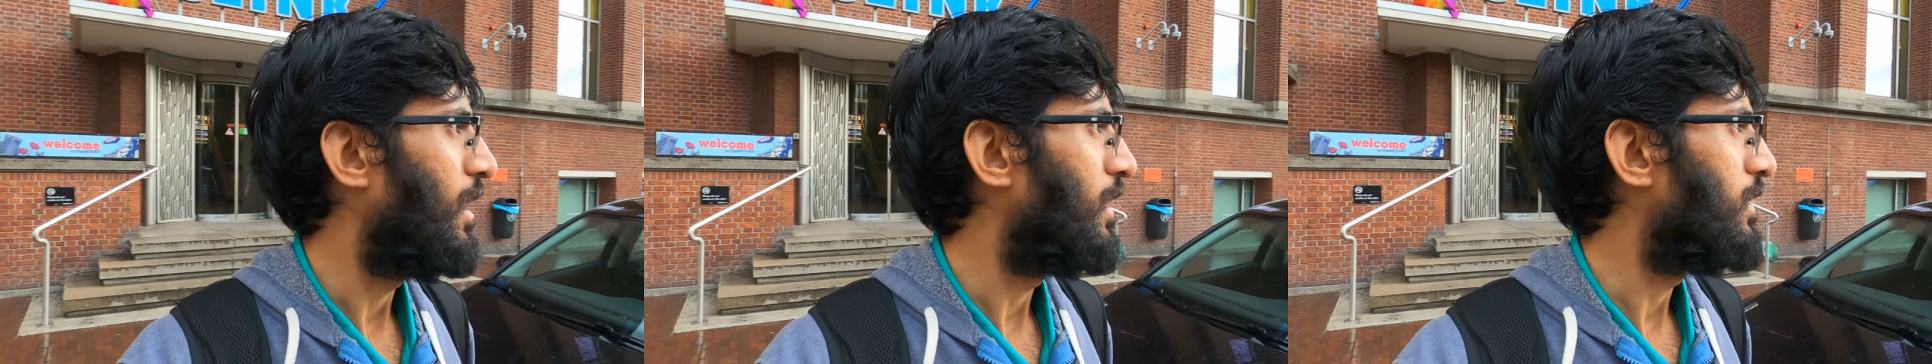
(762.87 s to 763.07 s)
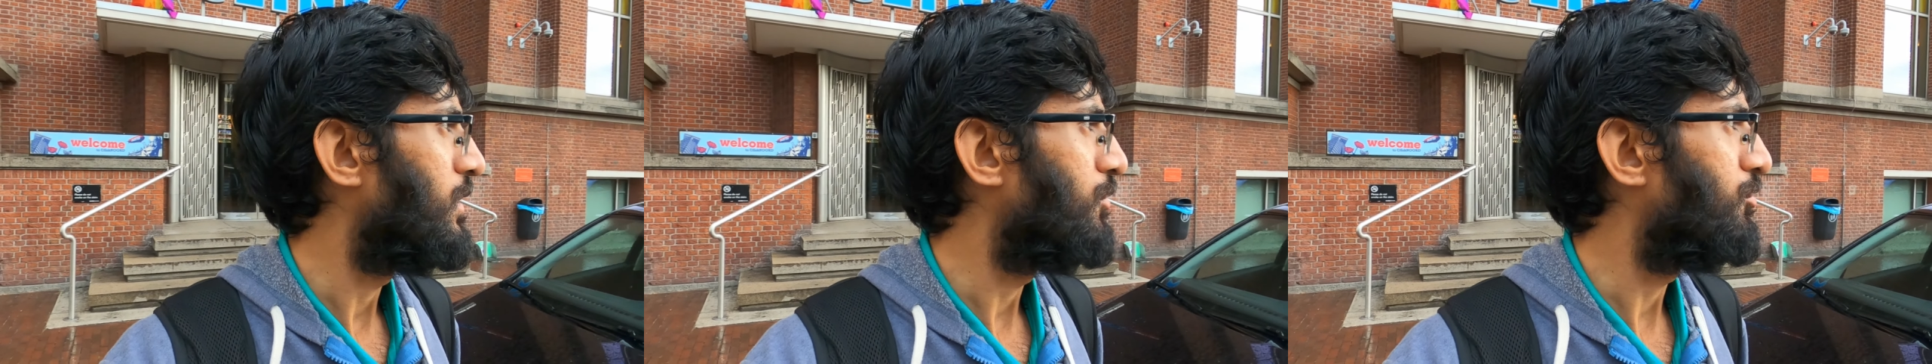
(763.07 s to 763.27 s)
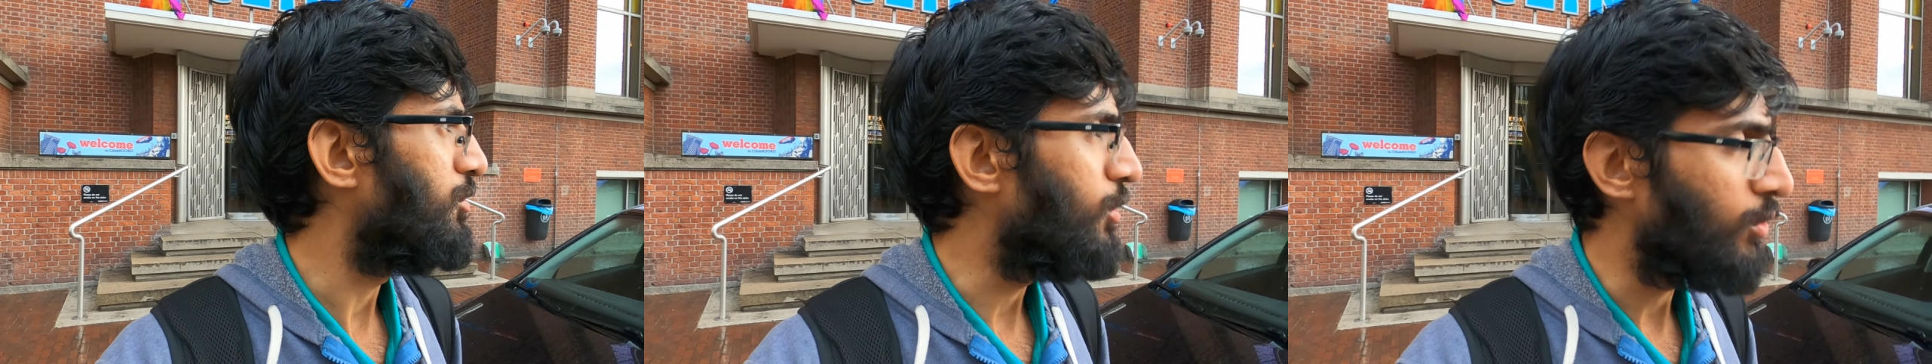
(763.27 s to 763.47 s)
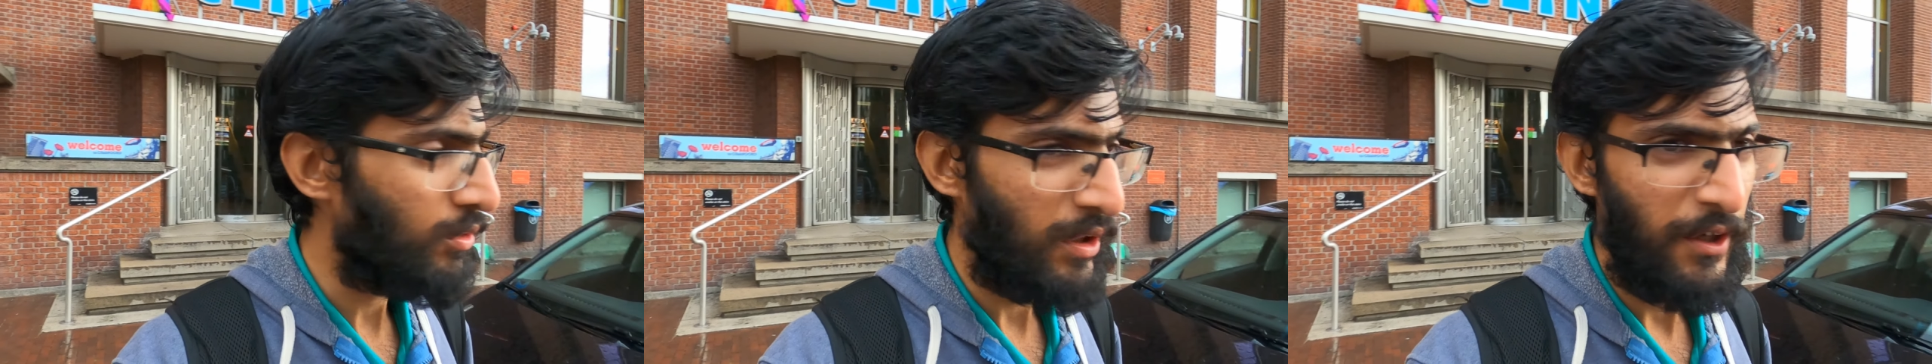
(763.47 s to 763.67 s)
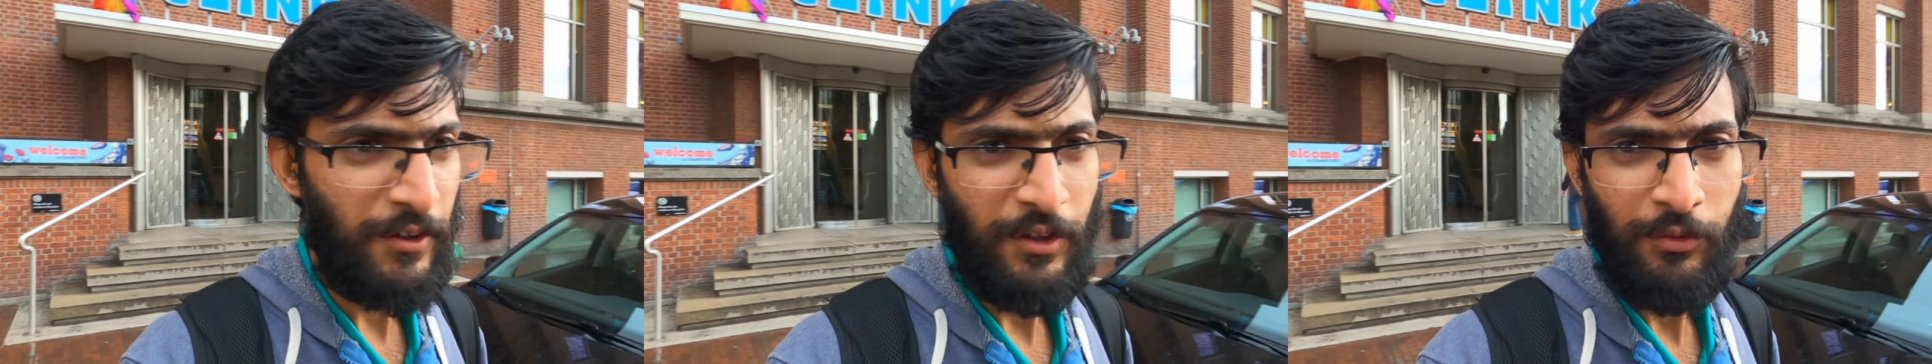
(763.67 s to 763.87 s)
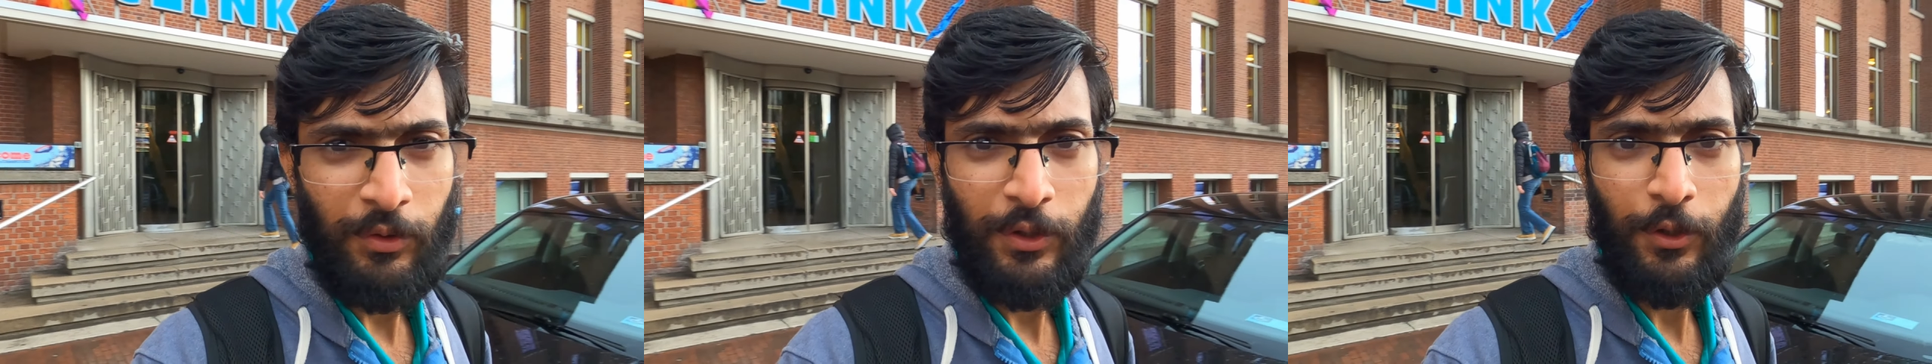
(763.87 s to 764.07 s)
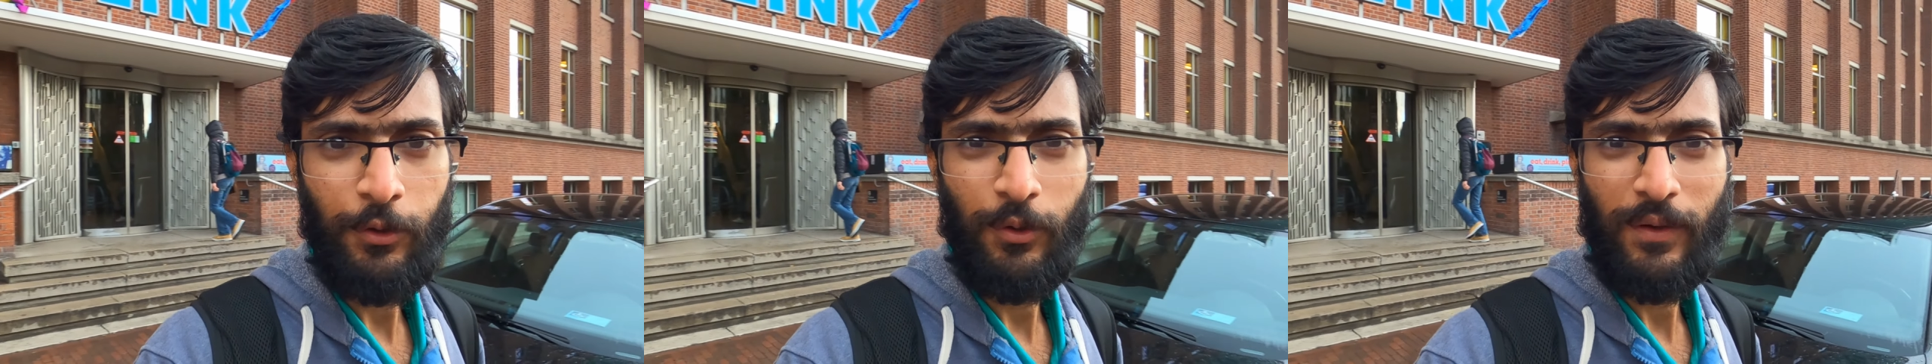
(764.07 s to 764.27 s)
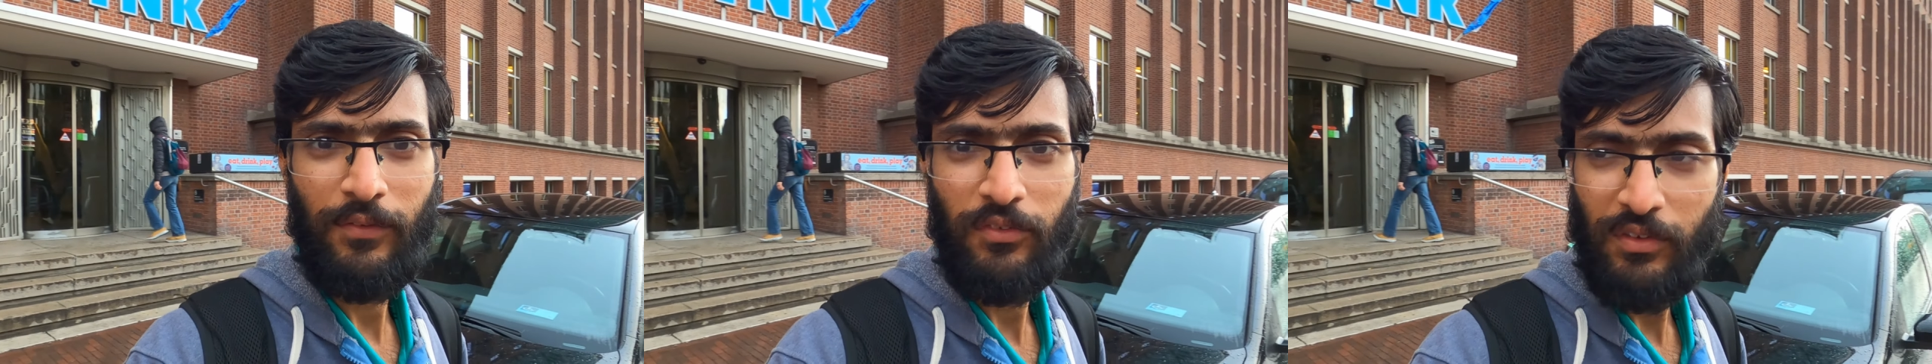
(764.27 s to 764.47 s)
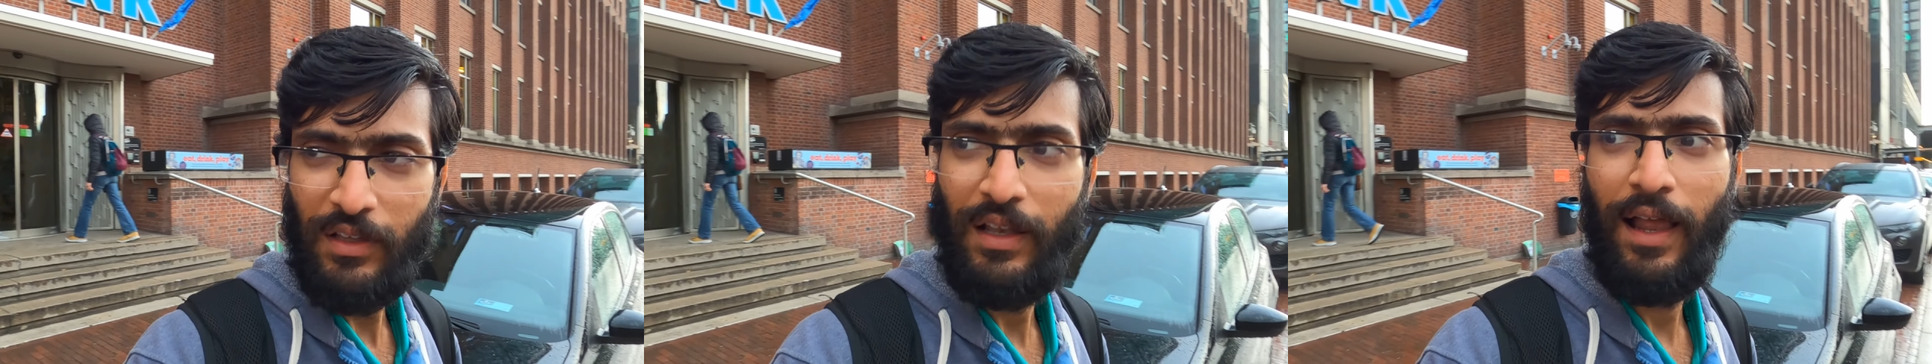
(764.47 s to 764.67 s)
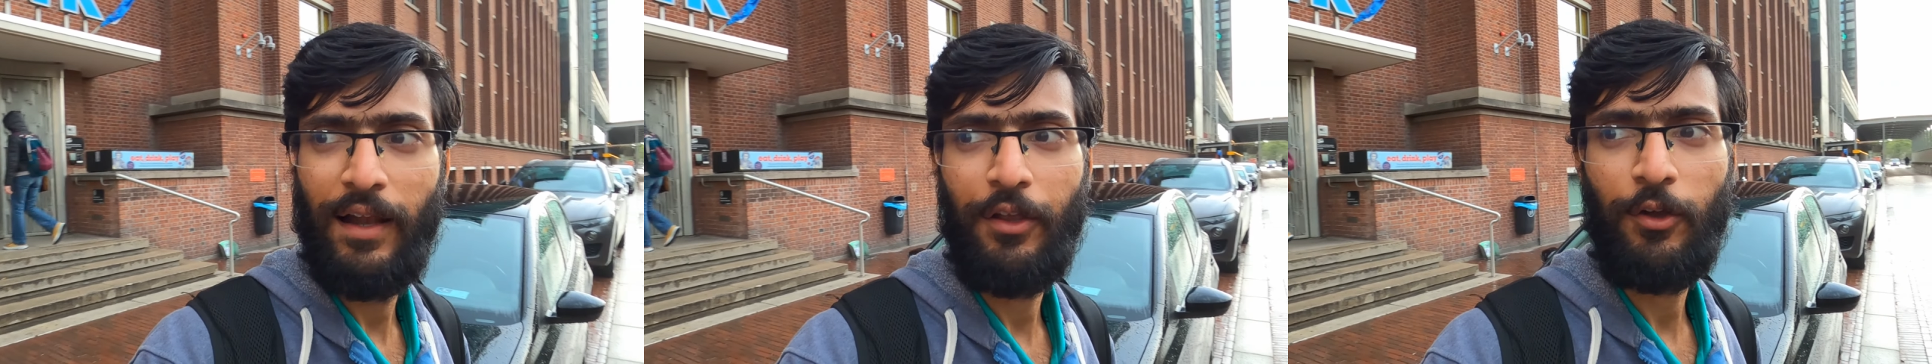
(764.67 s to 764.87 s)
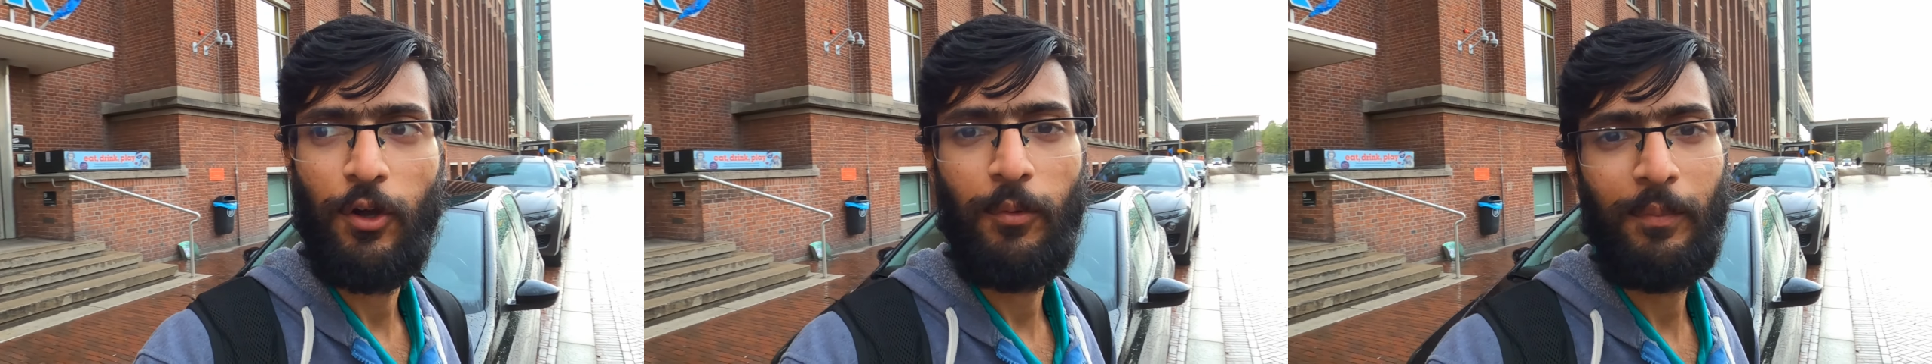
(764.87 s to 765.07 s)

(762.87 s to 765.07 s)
and if you don't like the video you can still add a